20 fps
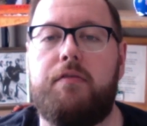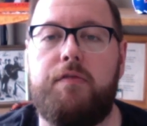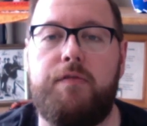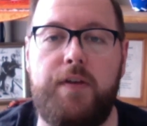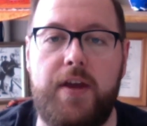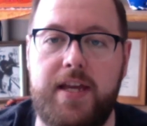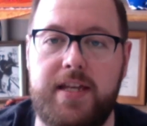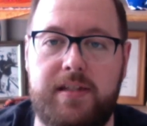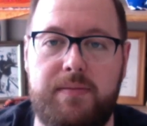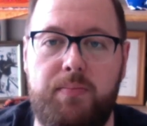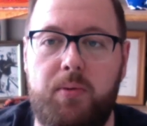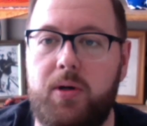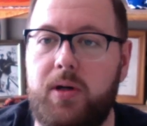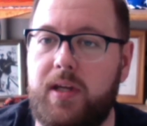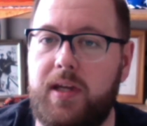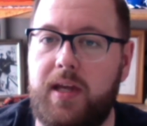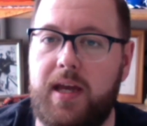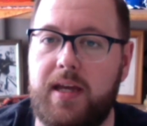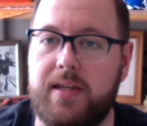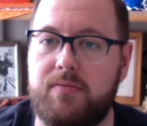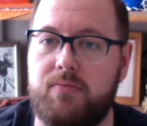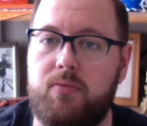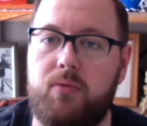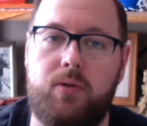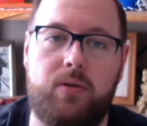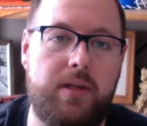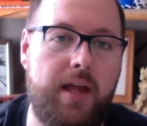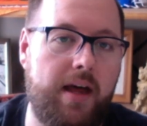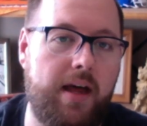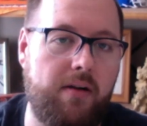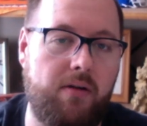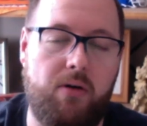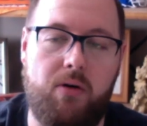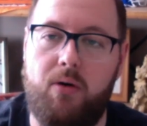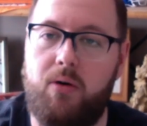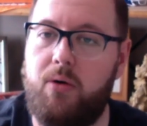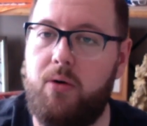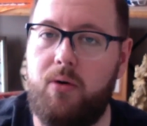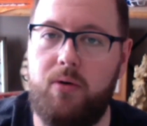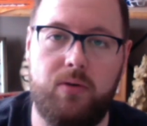Facebook has rolled out a
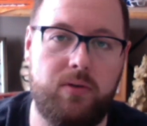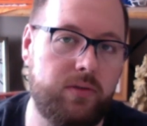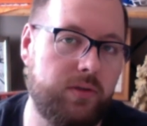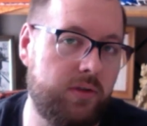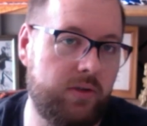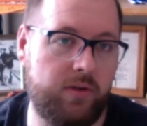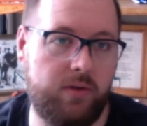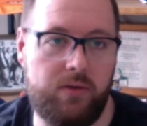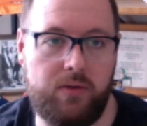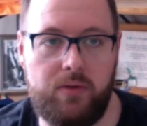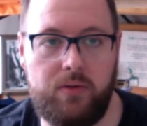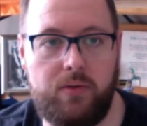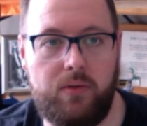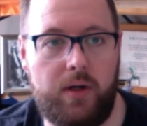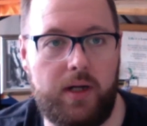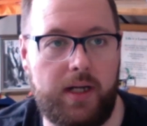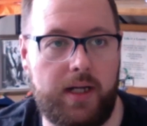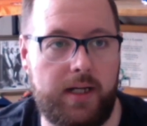whole new